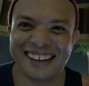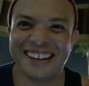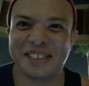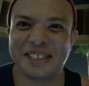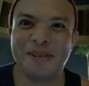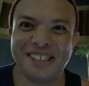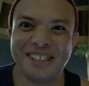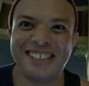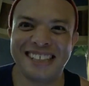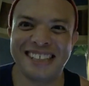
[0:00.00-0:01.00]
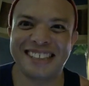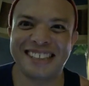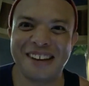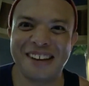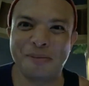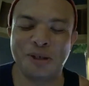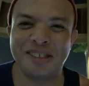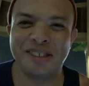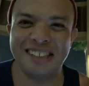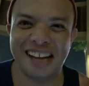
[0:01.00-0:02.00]
got some good shit tonight from
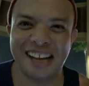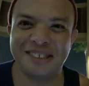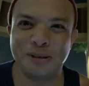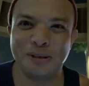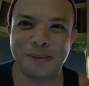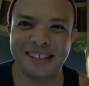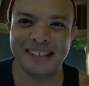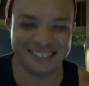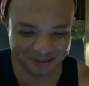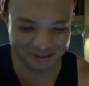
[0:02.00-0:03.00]
Georgine Tysino's page.